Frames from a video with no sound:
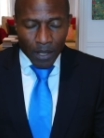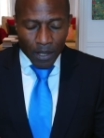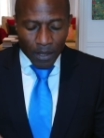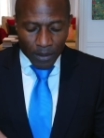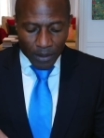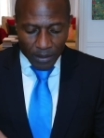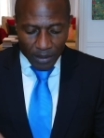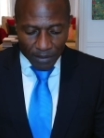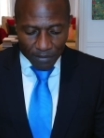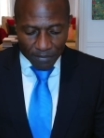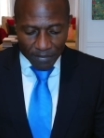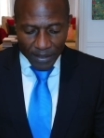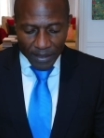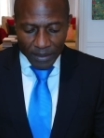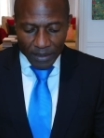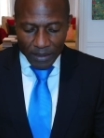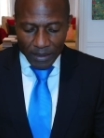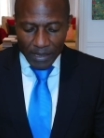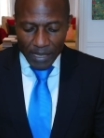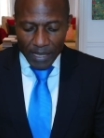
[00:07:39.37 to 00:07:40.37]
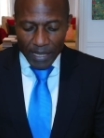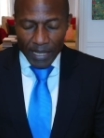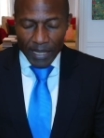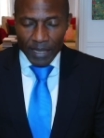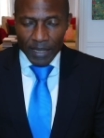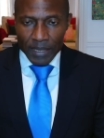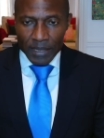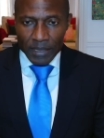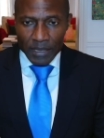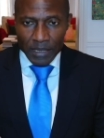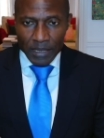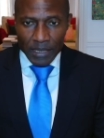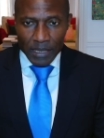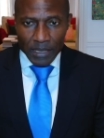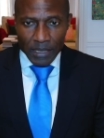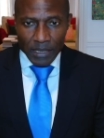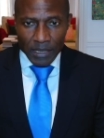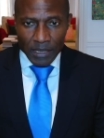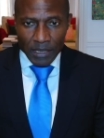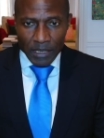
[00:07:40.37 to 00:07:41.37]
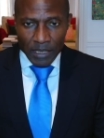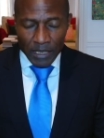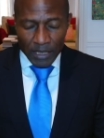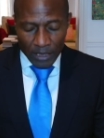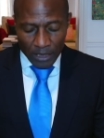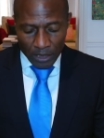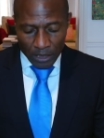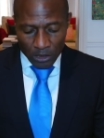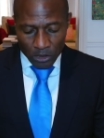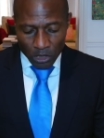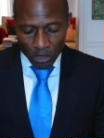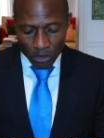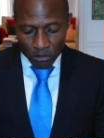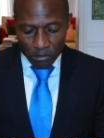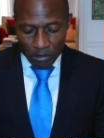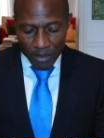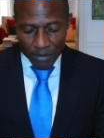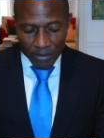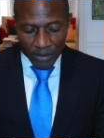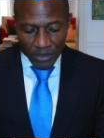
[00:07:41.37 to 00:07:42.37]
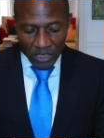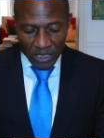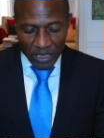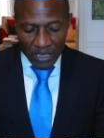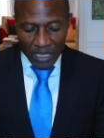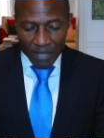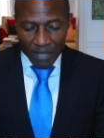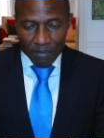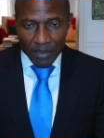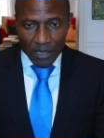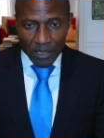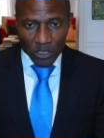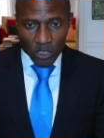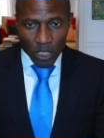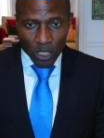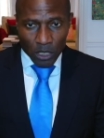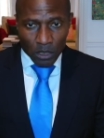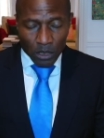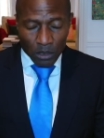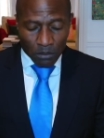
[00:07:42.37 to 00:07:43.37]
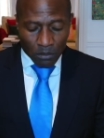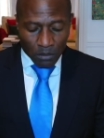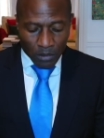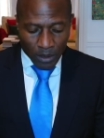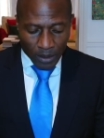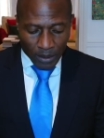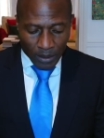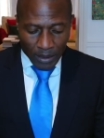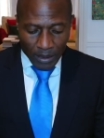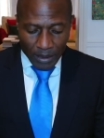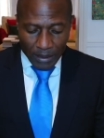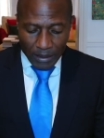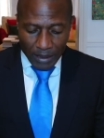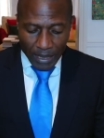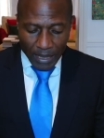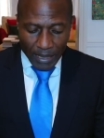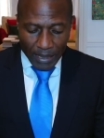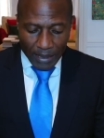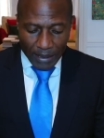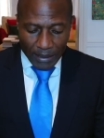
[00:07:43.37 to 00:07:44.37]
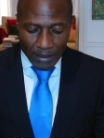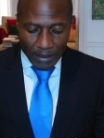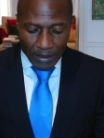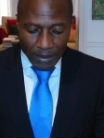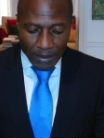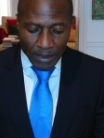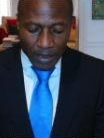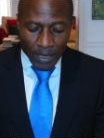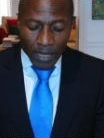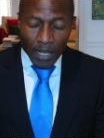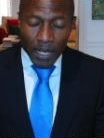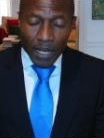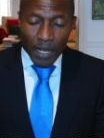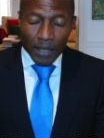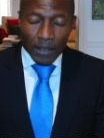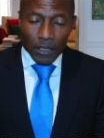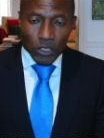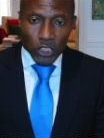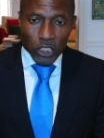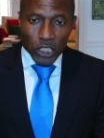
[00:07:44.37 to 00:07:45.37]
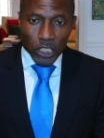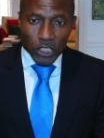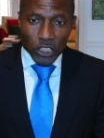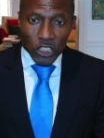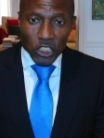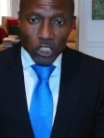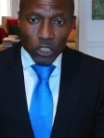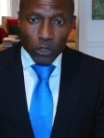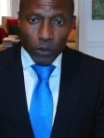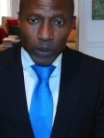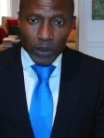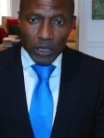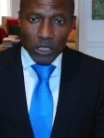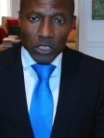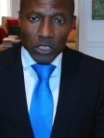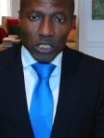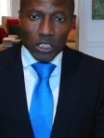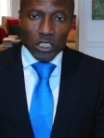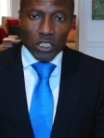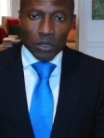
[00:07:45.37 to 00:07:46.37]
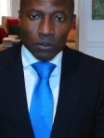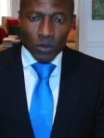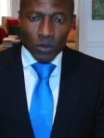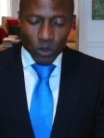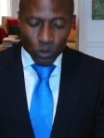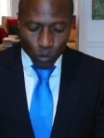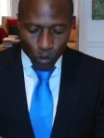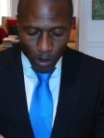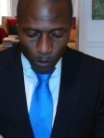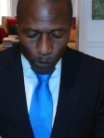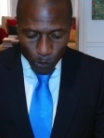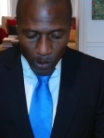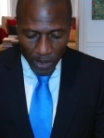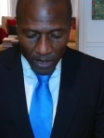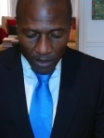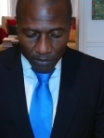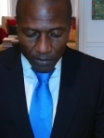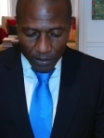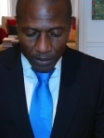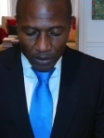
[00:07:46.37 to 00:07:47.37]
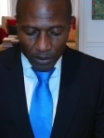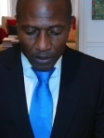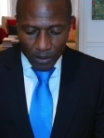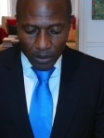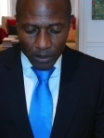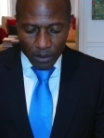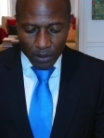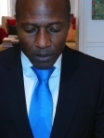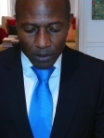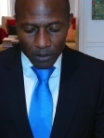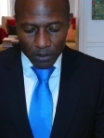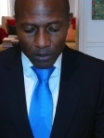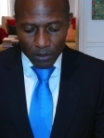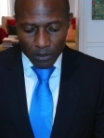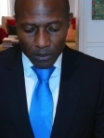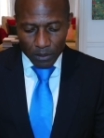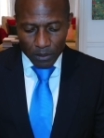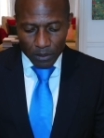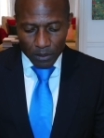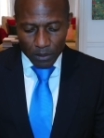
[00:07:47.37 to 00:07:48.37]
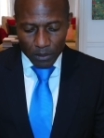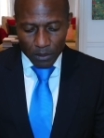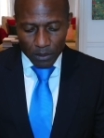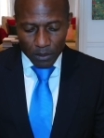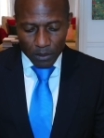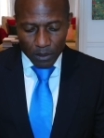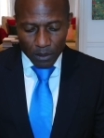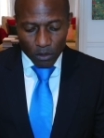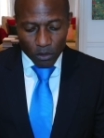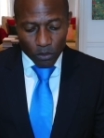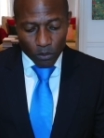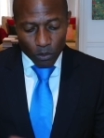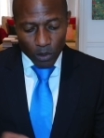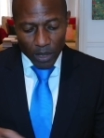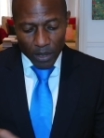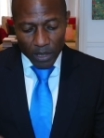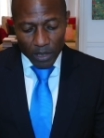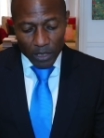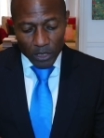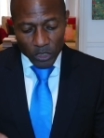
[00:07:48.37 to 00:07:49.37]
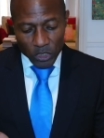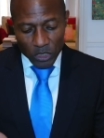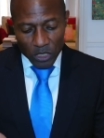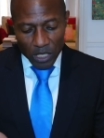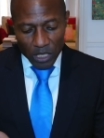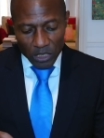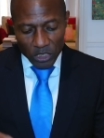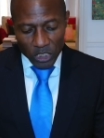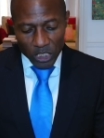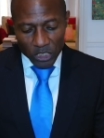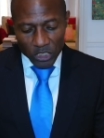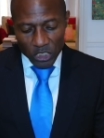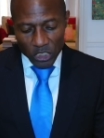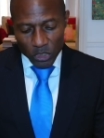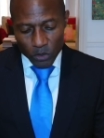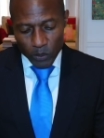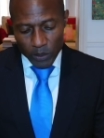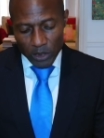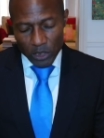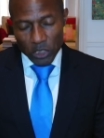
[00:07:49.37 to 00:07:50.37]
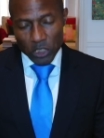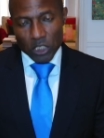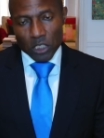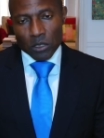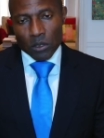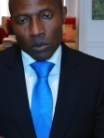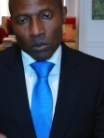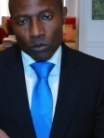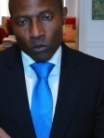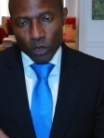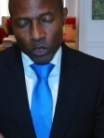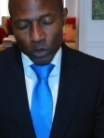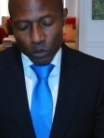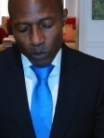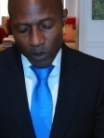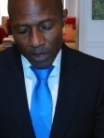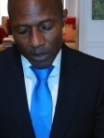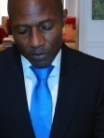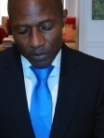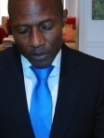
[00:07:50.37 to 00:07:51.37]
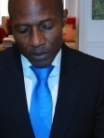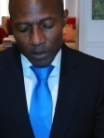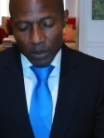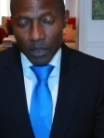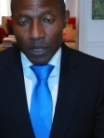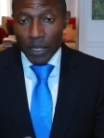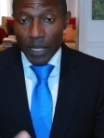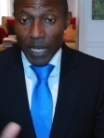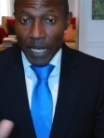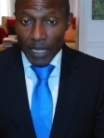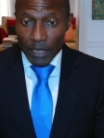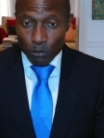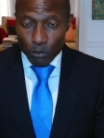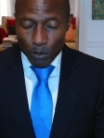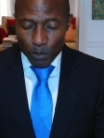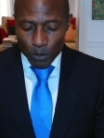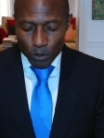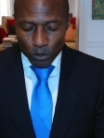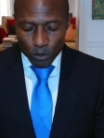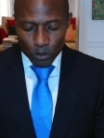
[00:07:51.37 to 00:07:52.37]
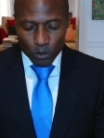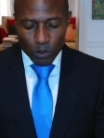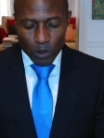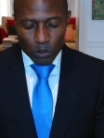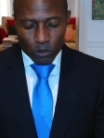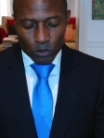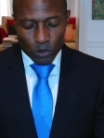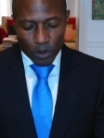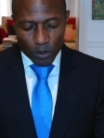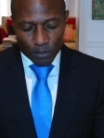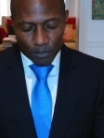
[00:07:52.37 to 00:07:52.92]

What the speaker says: The defense said the inconsistencies in Dr. Evans' evidence undermined his case and the judge's criticisms were relevant. Or rather, the judge's criticism was relevant. End report quote.